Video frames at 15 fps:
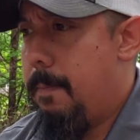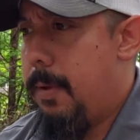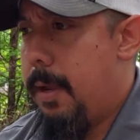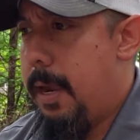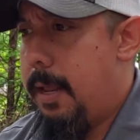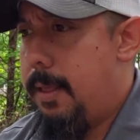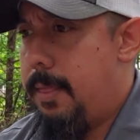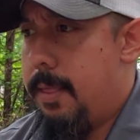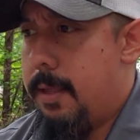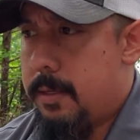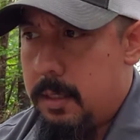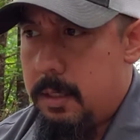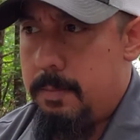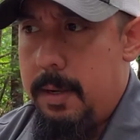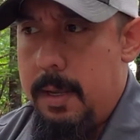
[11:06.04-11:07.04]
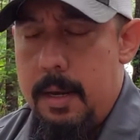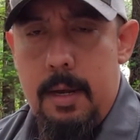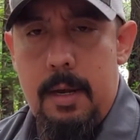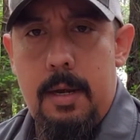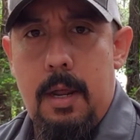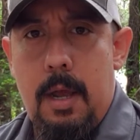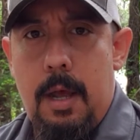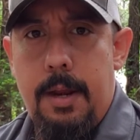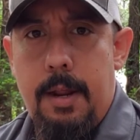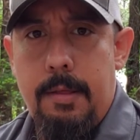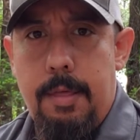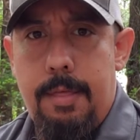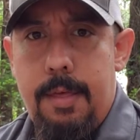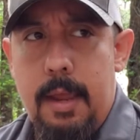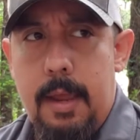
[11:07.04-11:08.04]
And this has been another
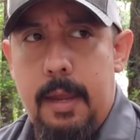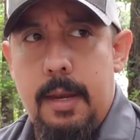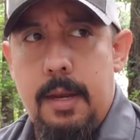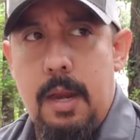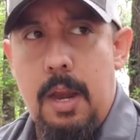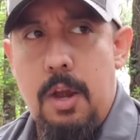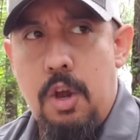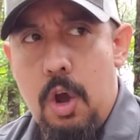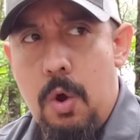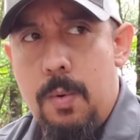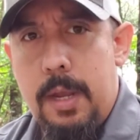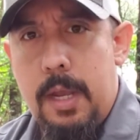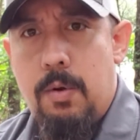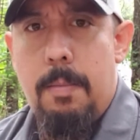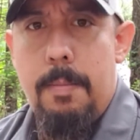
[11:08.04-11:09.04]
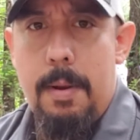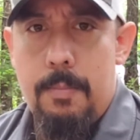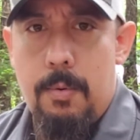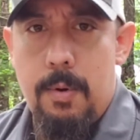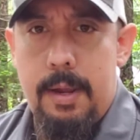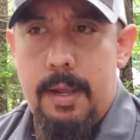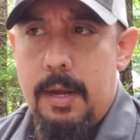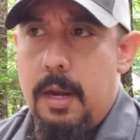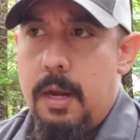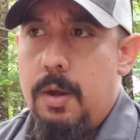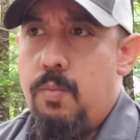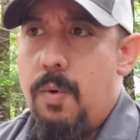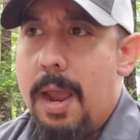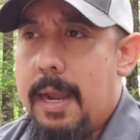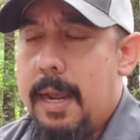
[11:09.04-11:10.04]
thing, and knowing and remembering and
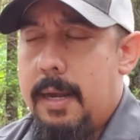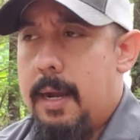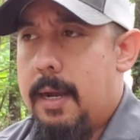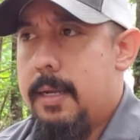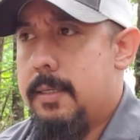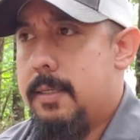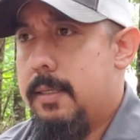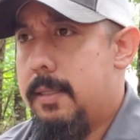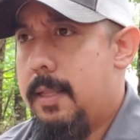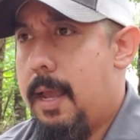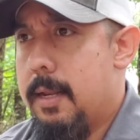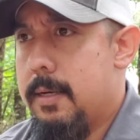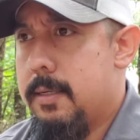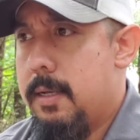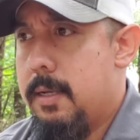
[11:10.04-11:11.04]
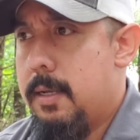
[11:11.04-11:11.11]
recognizing that